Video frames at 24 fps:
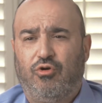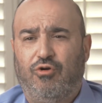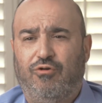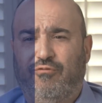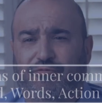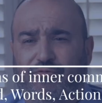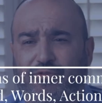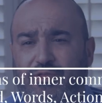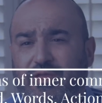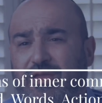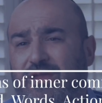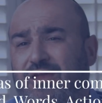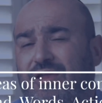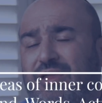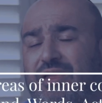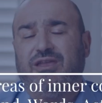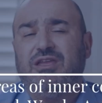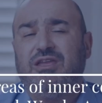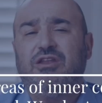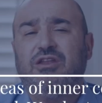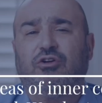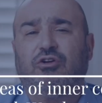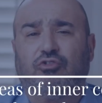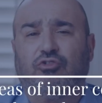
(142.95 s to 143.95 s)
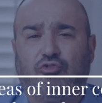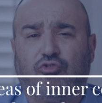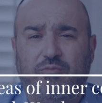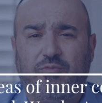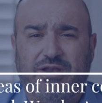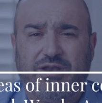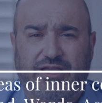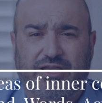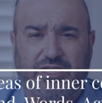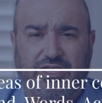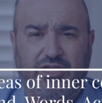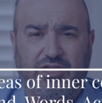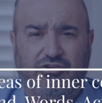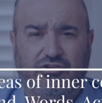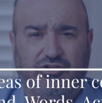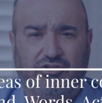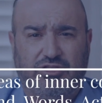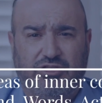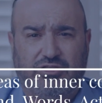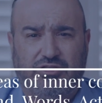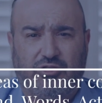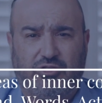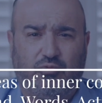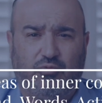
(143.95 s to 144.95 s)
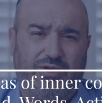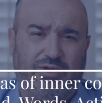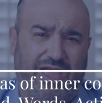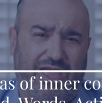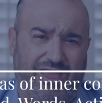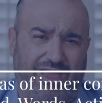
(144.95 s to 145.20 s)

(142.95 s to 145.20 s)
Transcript: of the inner communication that we